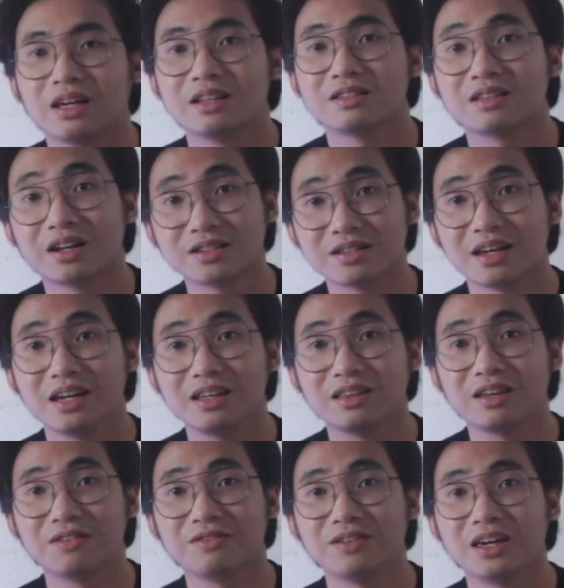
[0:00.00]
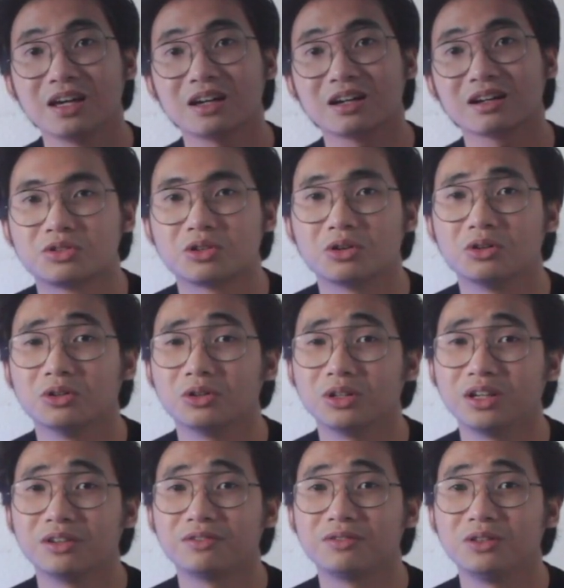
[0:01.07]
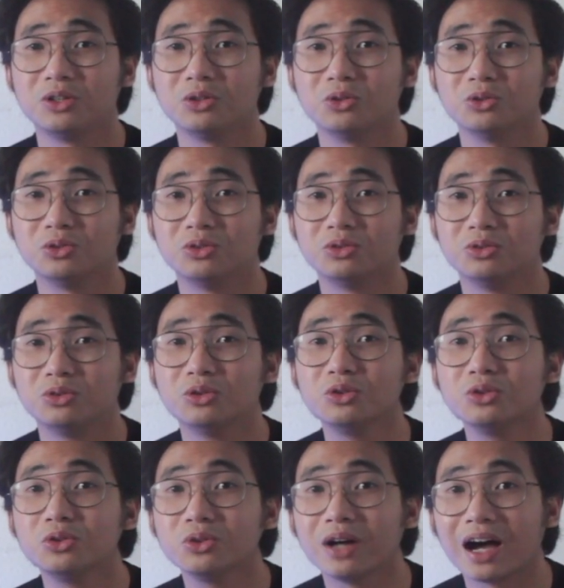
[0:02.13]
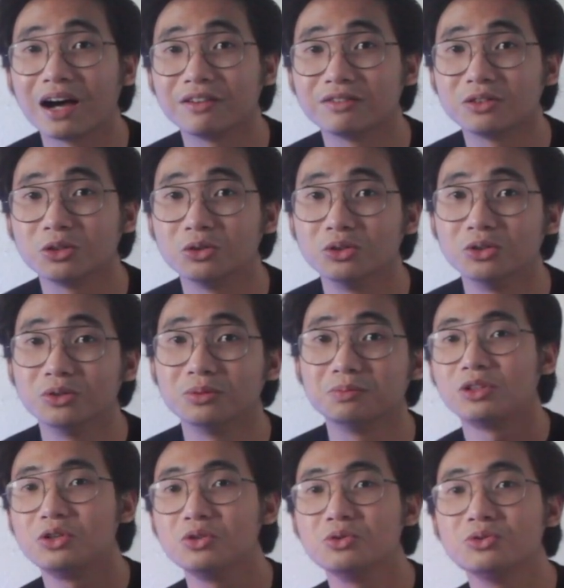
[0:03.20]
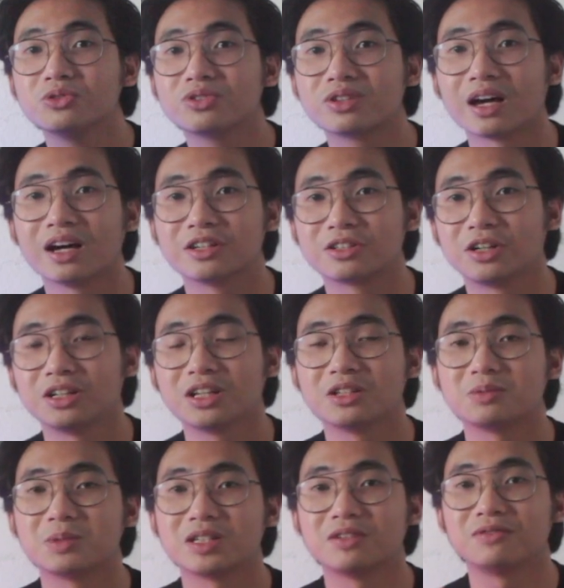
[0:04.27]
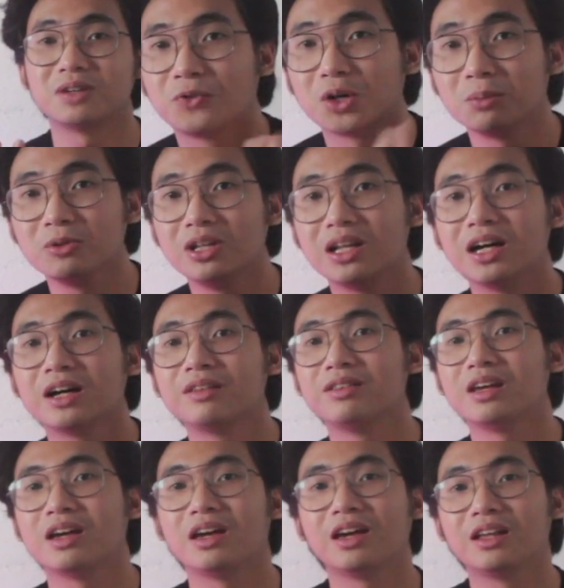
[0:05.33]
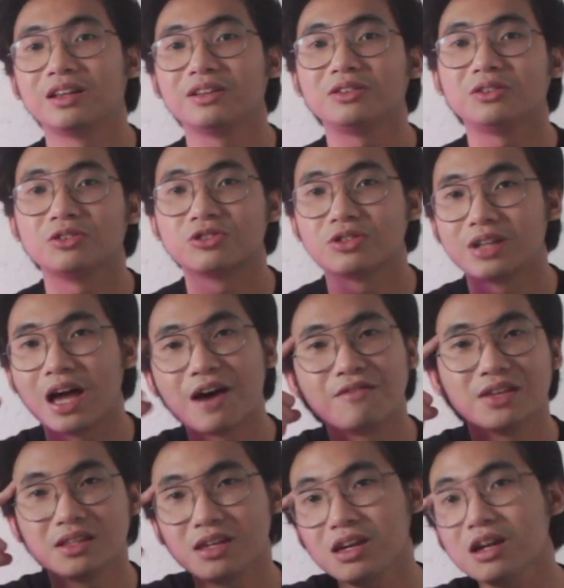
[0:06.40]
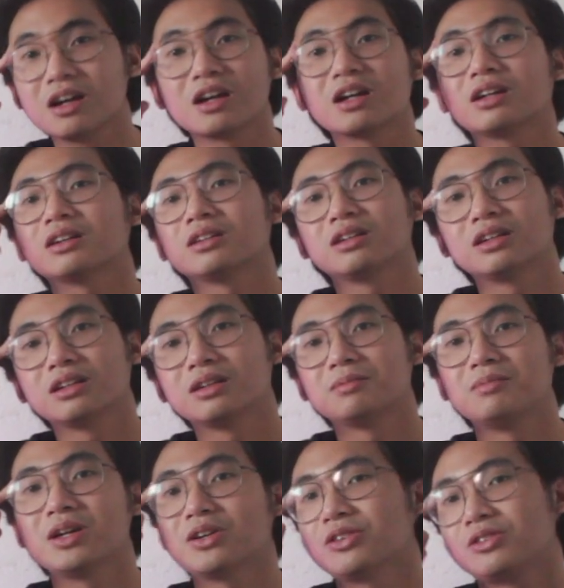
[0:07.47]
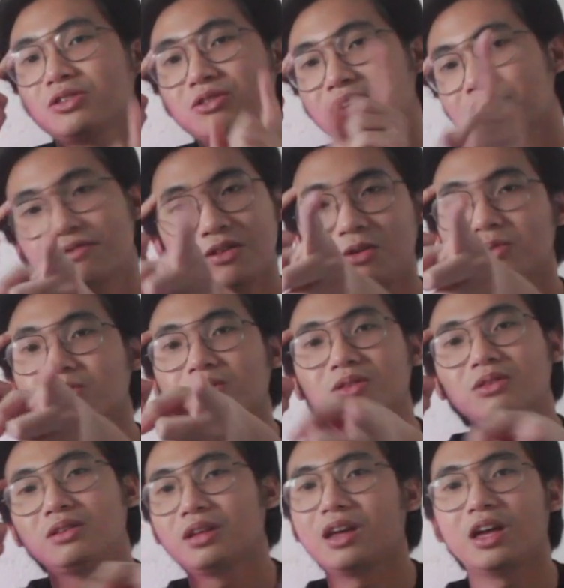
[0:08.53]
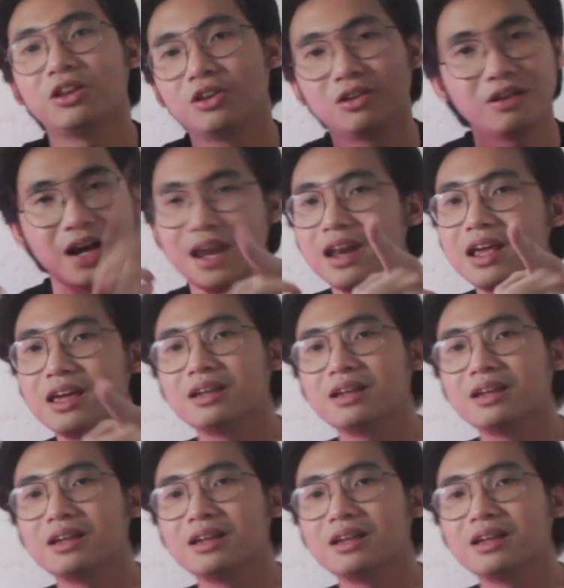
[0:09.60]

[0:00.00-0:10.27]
It's not scientific, so if you do have to use a certain specific formula, then you should have it here because you're viewed and you're ready.